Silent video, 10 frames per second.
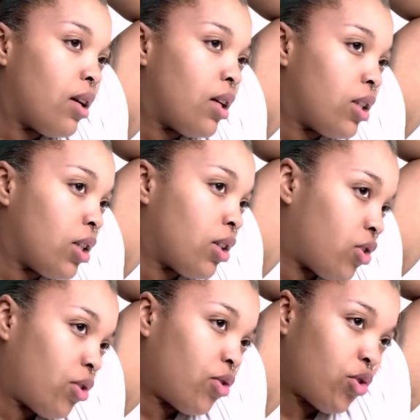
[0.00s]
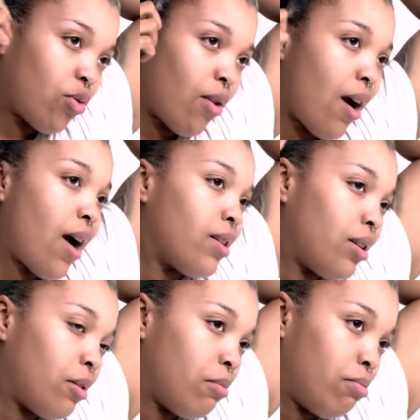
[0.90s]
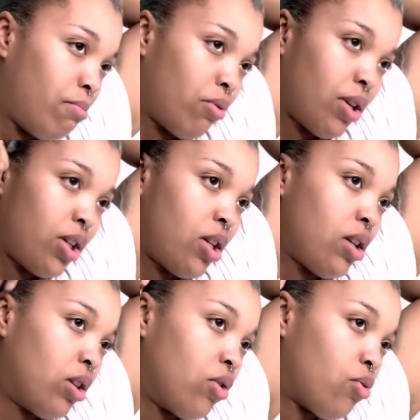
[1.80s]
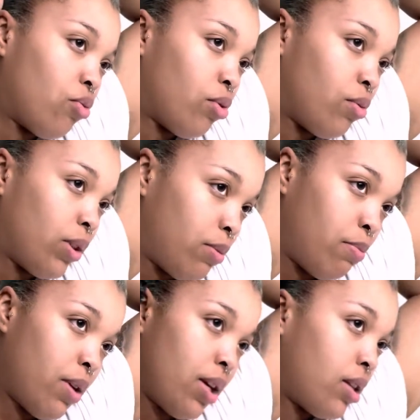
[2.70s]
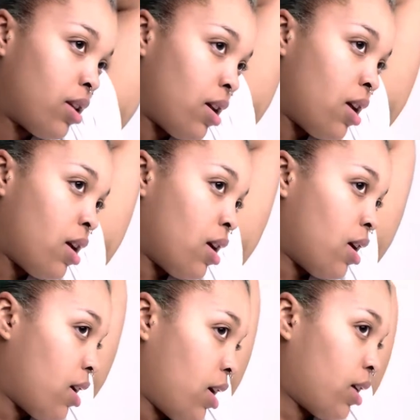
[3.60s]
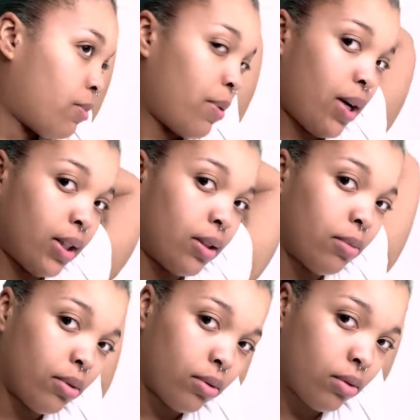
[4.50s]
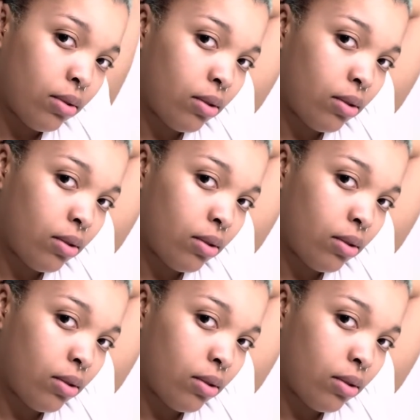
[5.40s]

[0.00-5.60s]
and just try to brush it through as best as possible.